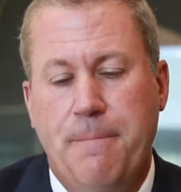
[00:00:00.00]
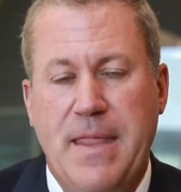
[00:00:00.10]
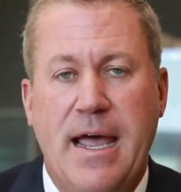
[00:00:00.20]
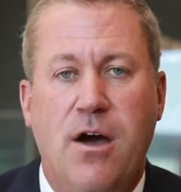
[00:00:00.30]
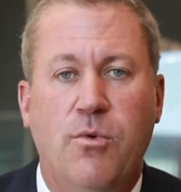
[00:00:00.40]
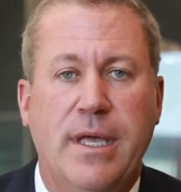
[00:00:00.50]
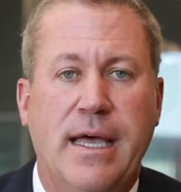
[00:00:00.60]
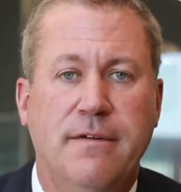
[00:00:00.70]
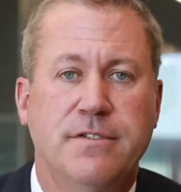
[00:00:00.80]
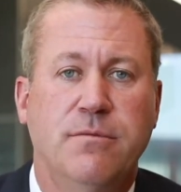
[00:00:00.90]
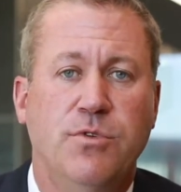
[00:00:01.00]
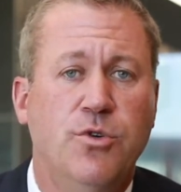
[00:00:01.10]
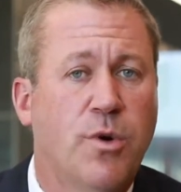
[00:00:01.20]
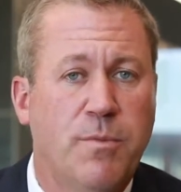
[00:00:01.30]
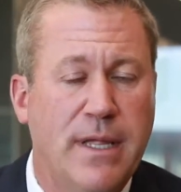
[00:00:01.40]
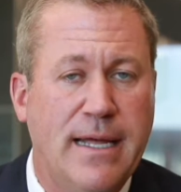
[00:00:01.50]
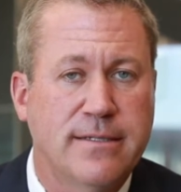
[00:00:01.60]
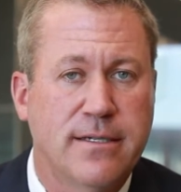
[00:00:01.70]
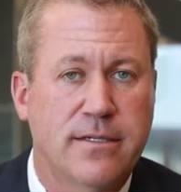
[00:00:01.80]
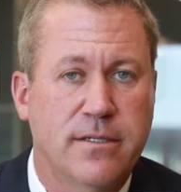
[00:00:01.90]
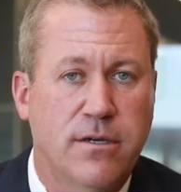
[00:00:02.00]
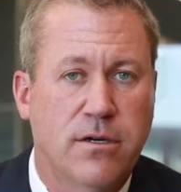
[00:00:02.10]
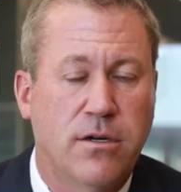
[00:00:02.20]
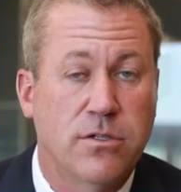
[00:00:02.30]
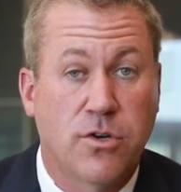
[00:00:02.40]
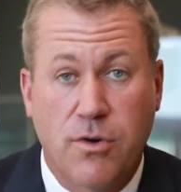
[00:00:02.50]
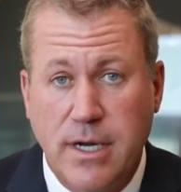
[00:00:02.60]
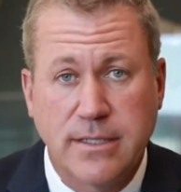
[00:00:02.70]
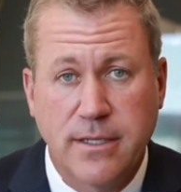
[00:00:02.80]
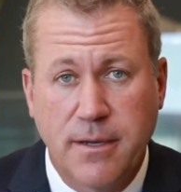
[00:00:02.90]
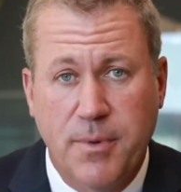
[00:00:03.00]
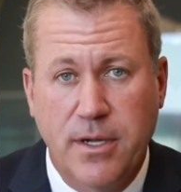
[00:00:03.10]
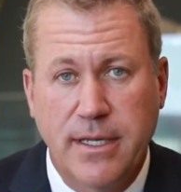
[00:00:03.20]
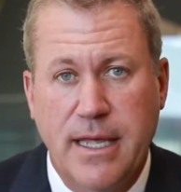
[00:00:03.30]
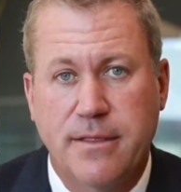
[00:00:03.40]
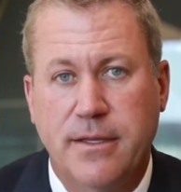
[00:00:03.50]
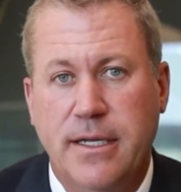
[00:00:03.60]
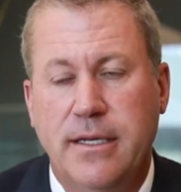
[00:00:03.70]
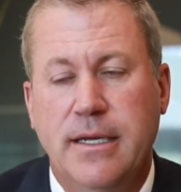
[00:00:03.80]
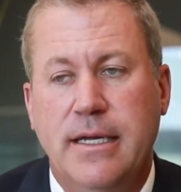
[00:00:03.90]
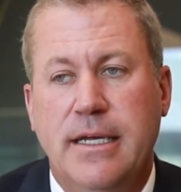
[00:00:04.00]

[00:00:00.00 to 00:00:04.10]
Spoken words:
Now we have some newer plastics that are called cross-linked polyethylene.